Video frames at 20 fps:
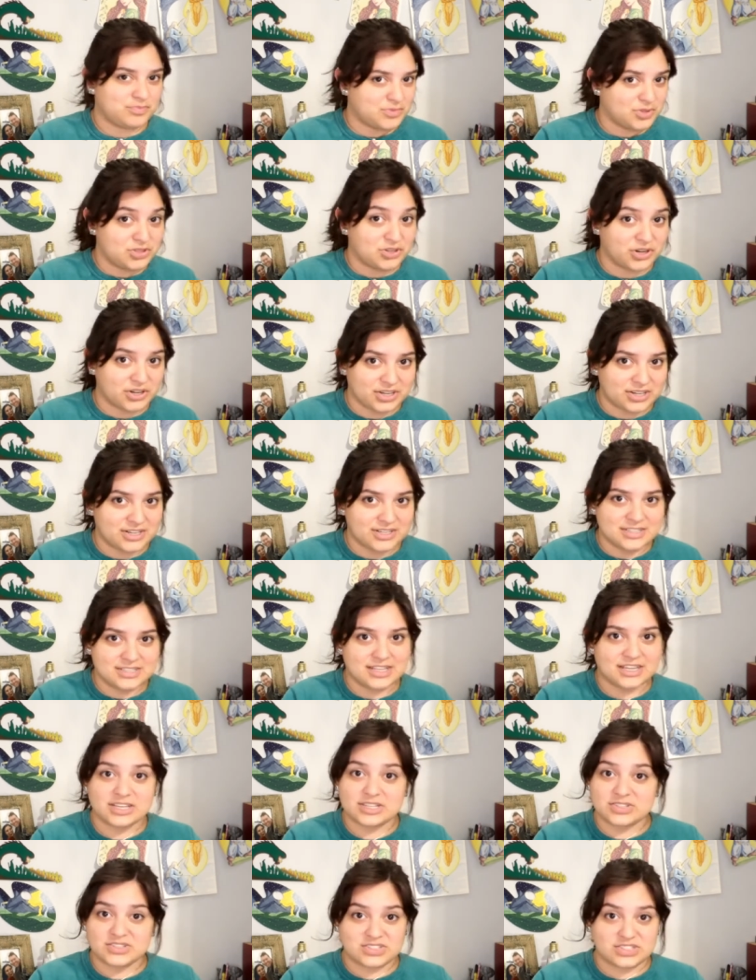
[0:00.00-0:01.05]
darkness,
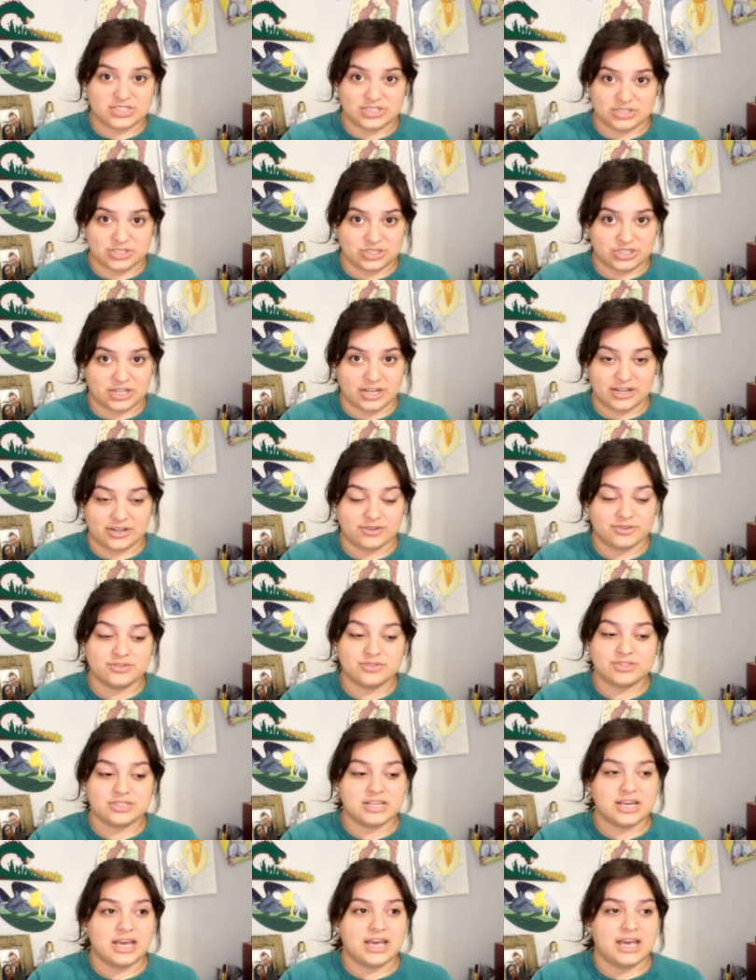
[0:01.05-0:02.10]
they can see the
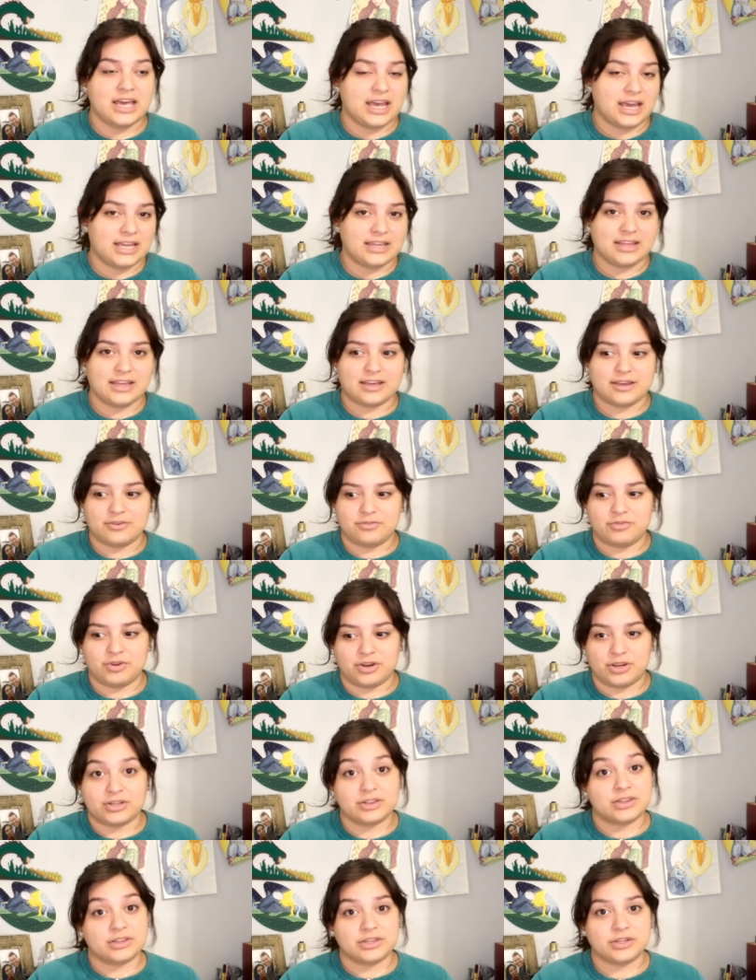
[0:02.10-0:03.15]
shadows in like a
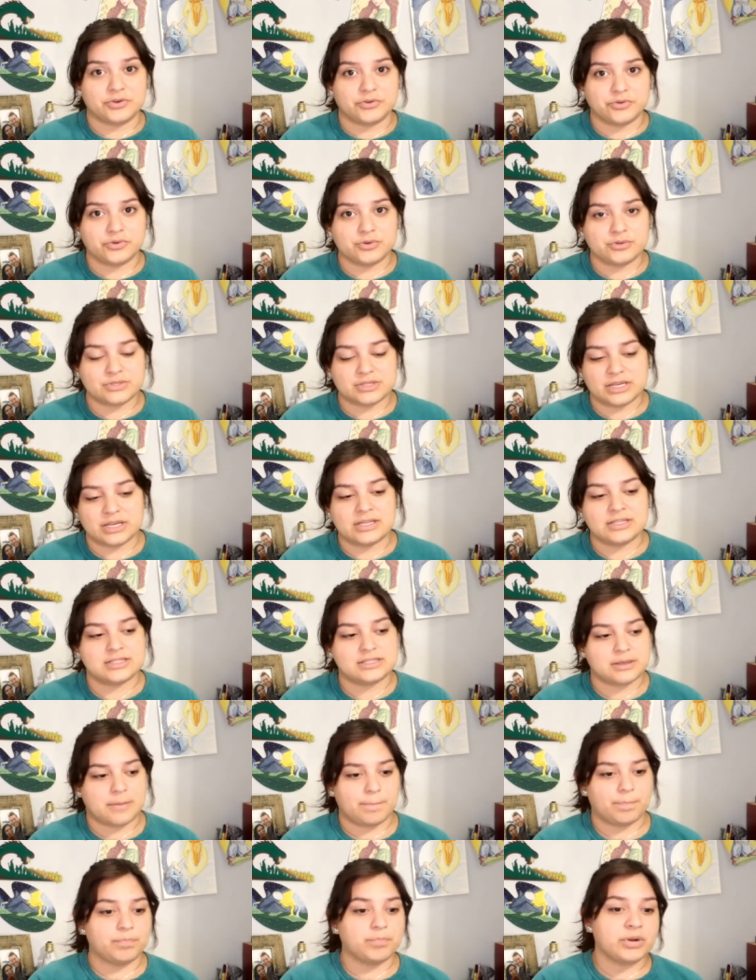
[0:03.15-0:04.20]
very literal
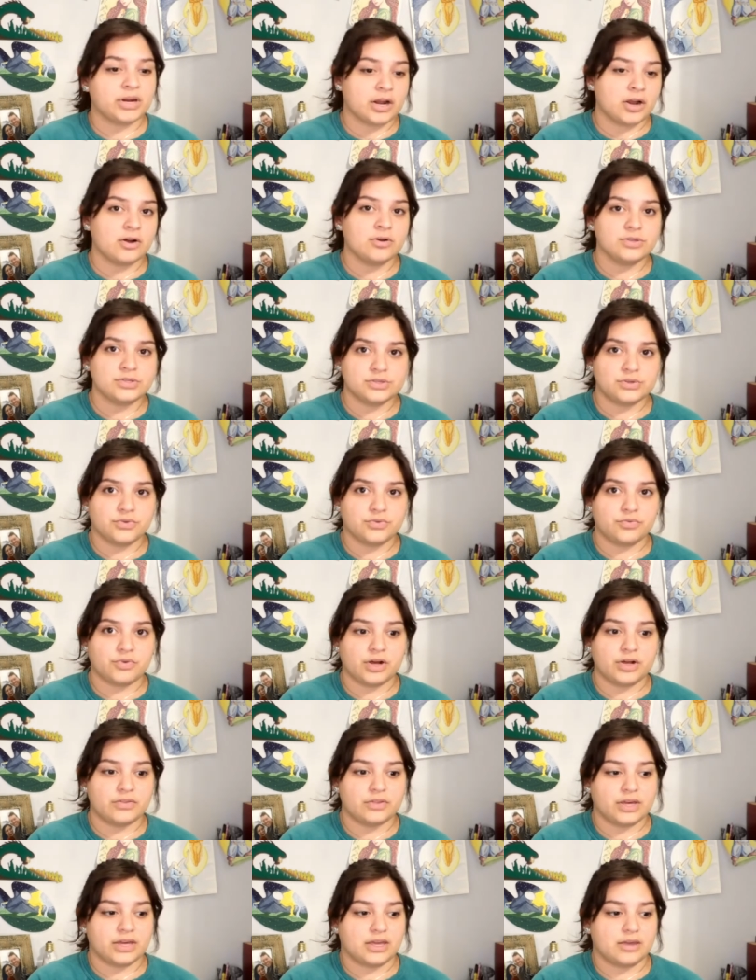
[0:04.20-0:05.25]
sense. But I also
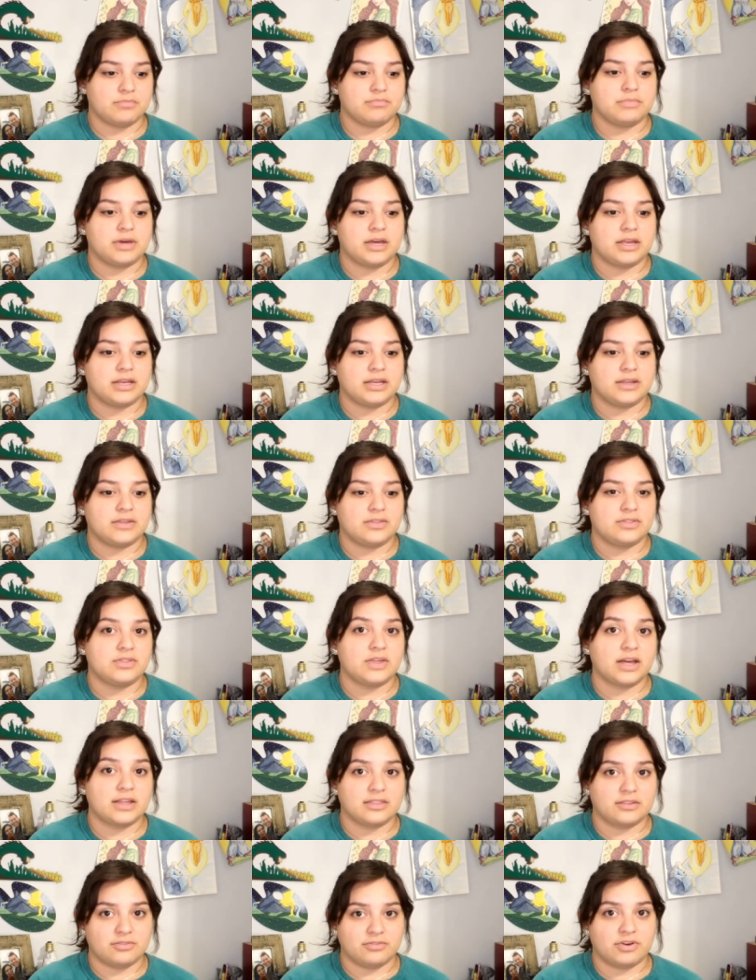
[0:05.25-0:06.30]
felt like it meant
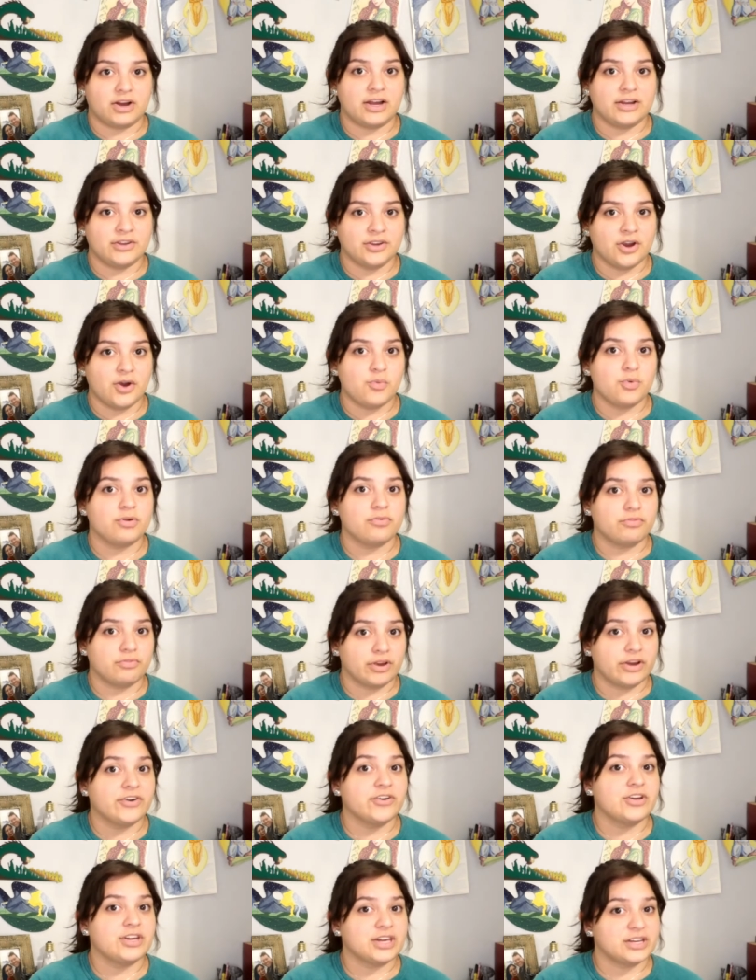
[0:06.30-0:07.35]
that the Vanyar were
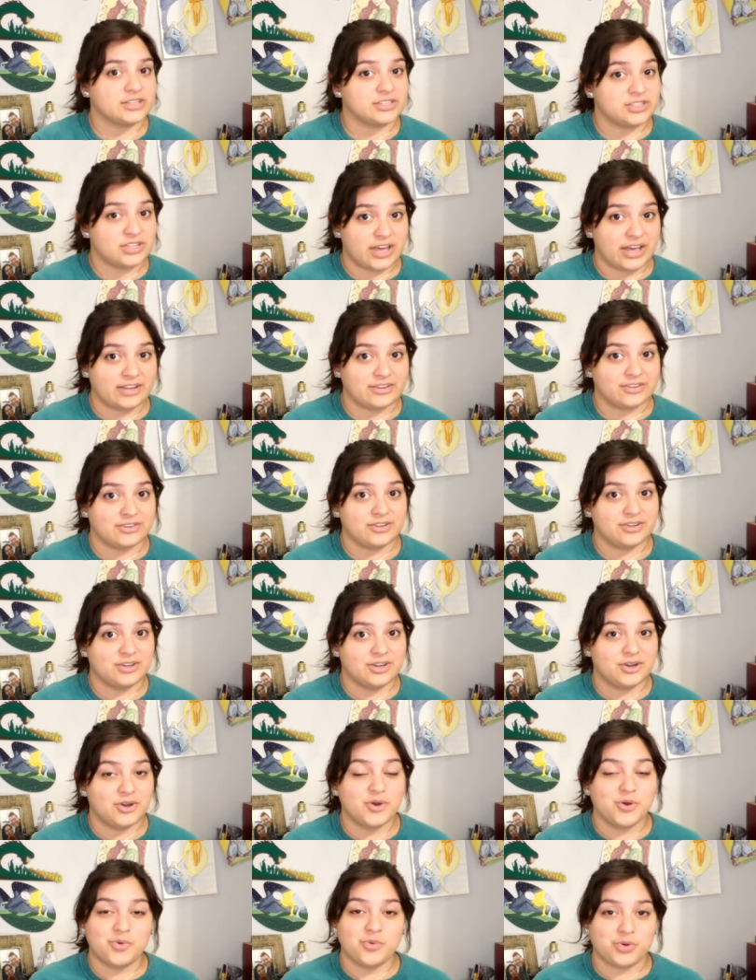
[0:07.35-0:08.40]
very content
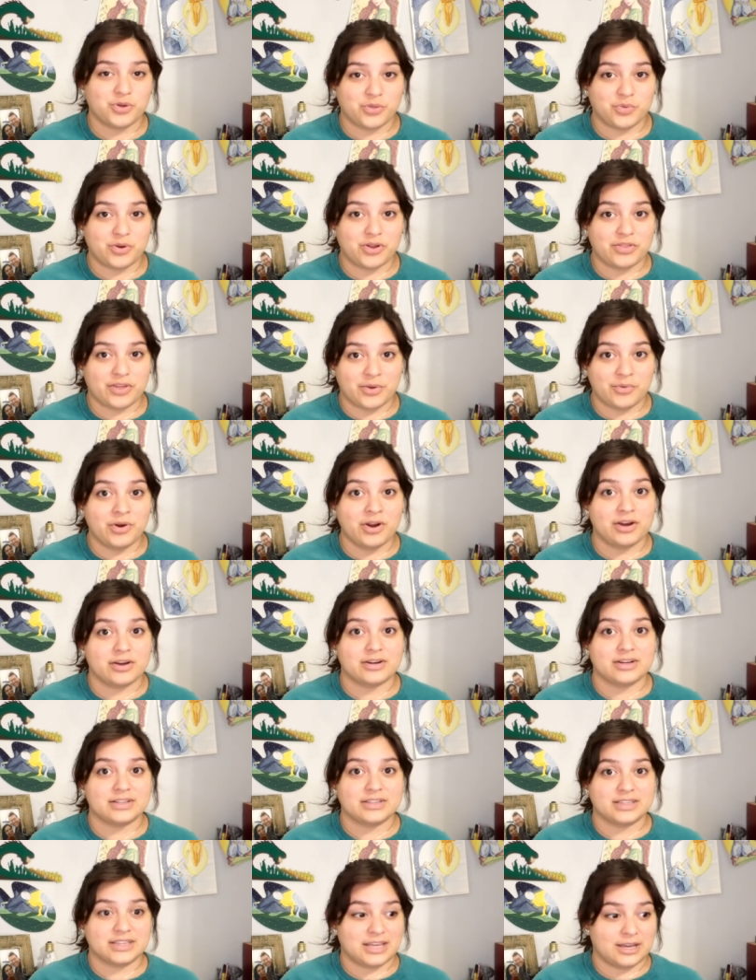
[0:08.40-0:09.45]
with where they were.
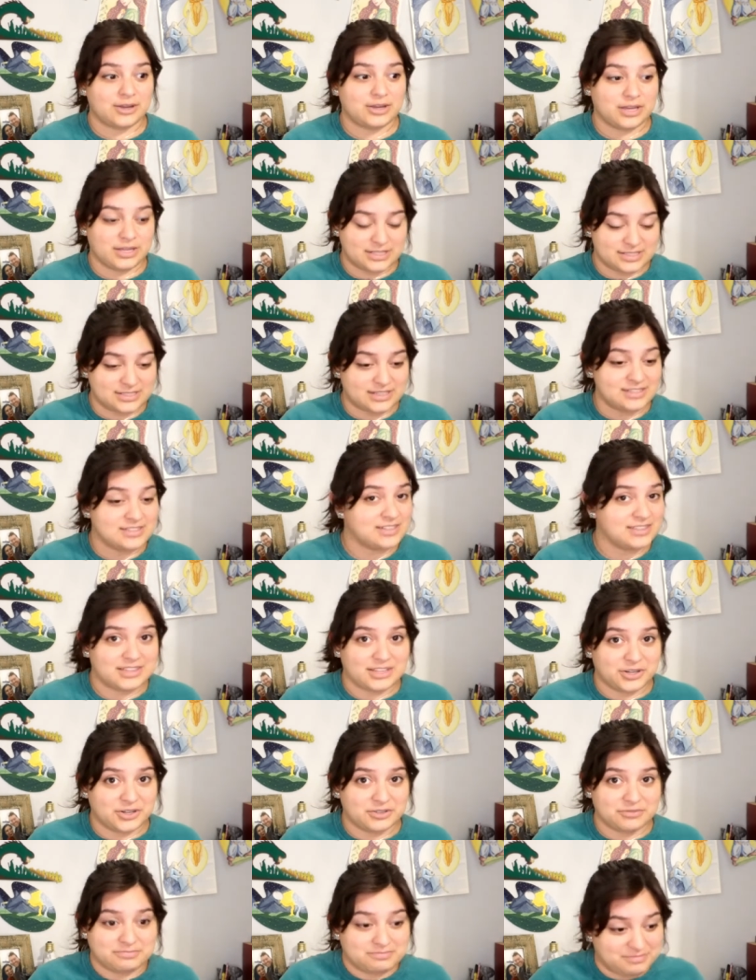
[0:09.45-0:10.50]
They it says that
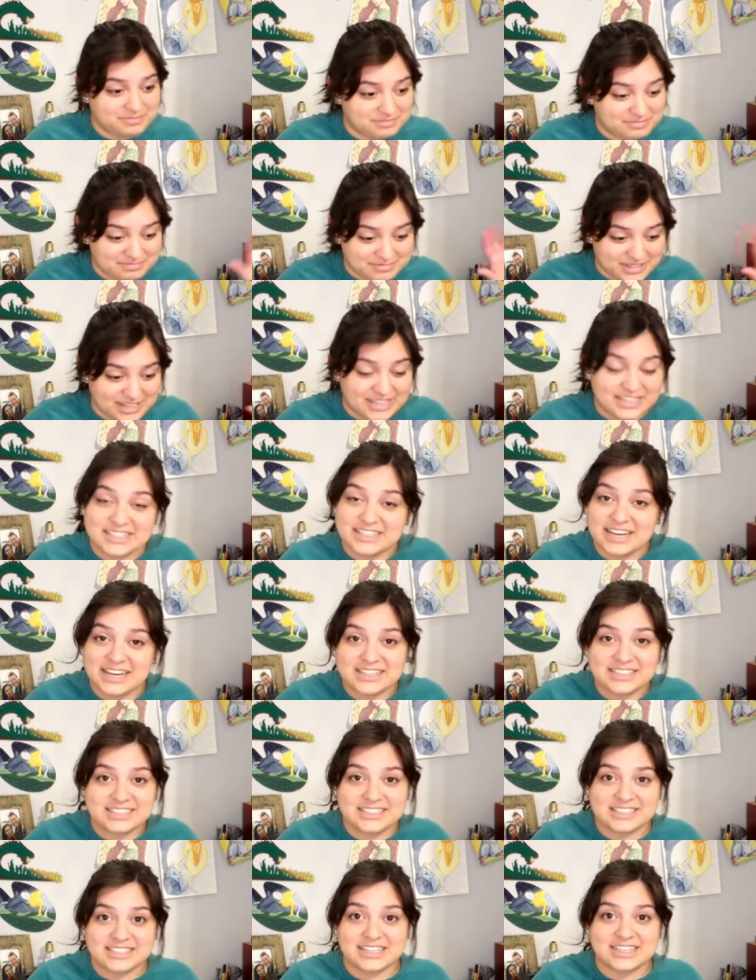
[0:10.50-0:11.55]
they're
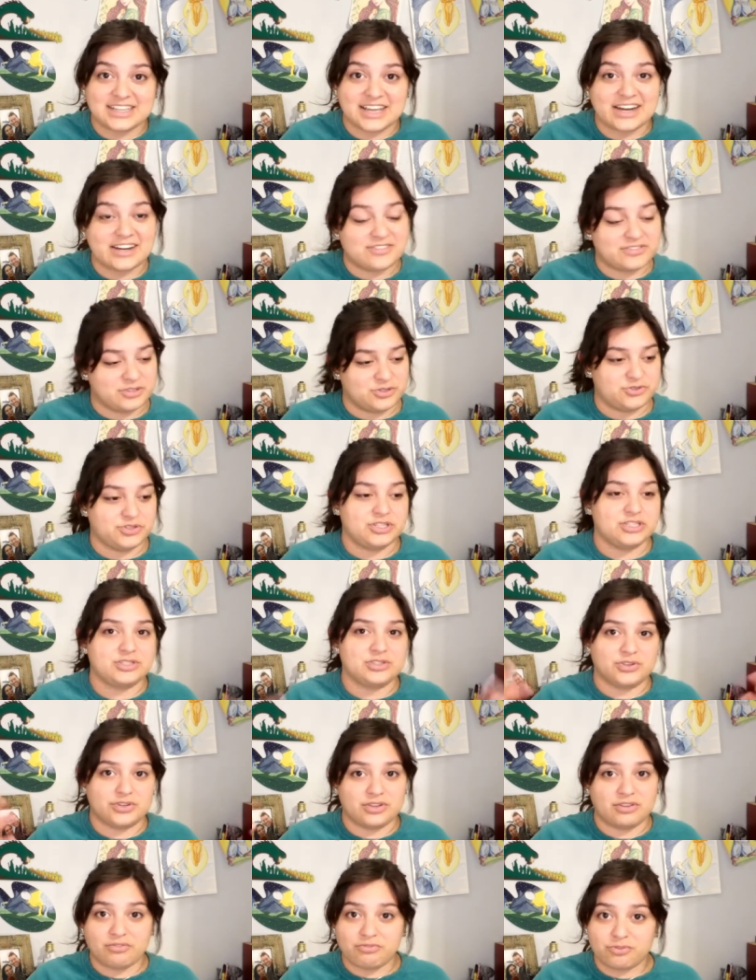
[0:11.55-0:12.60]
content in the light of the trees,
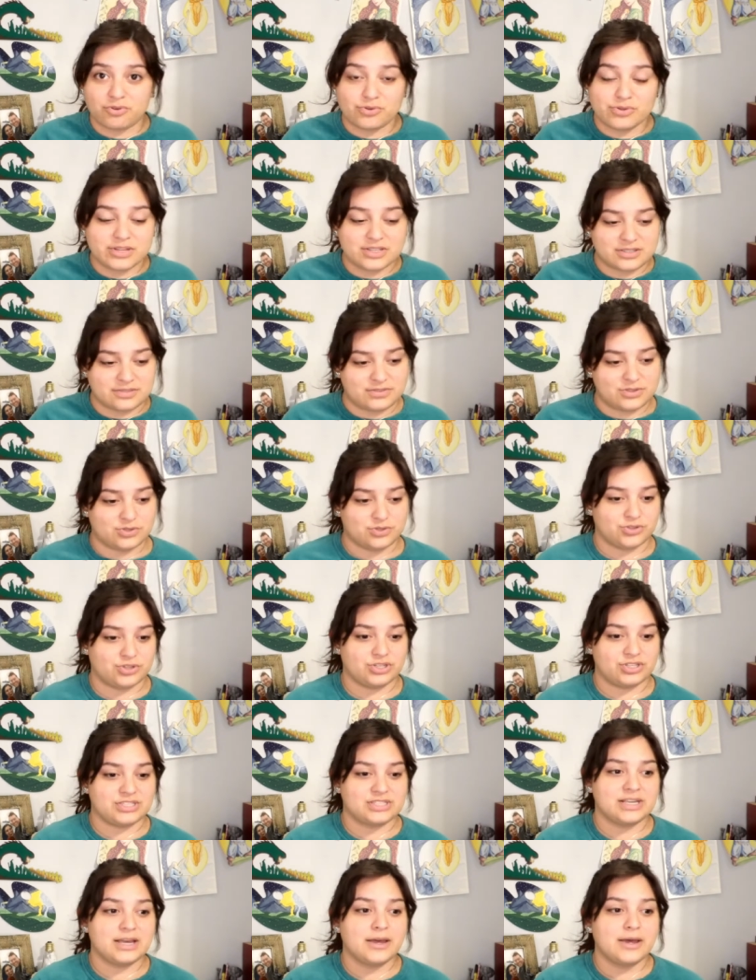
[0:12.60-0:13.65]
they're in the fullness of the
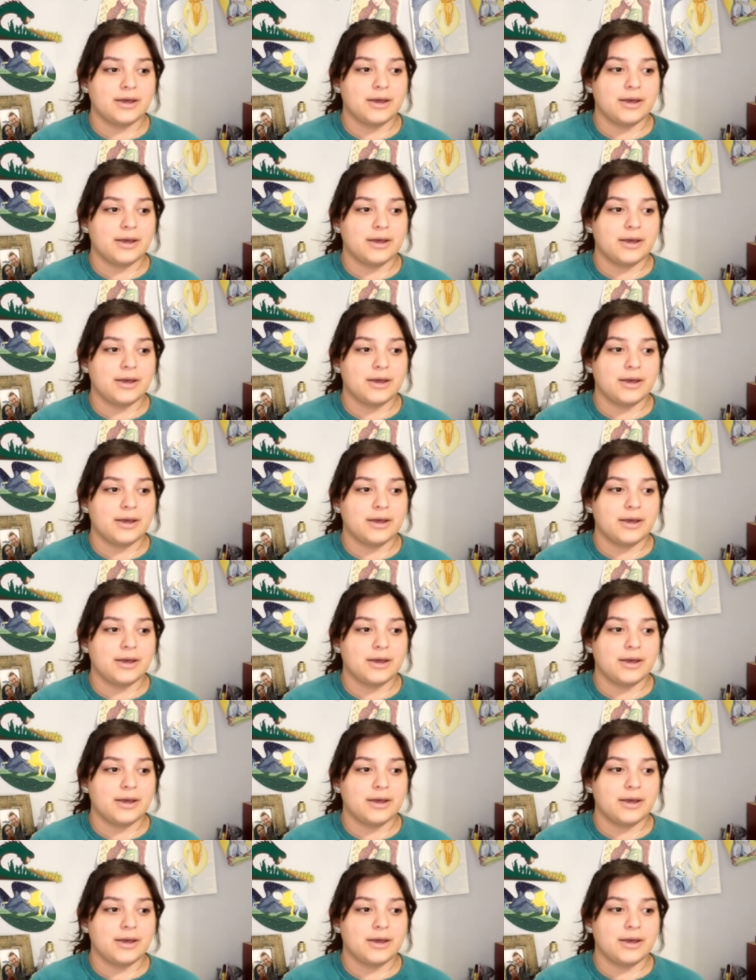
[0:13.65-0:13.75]
trees.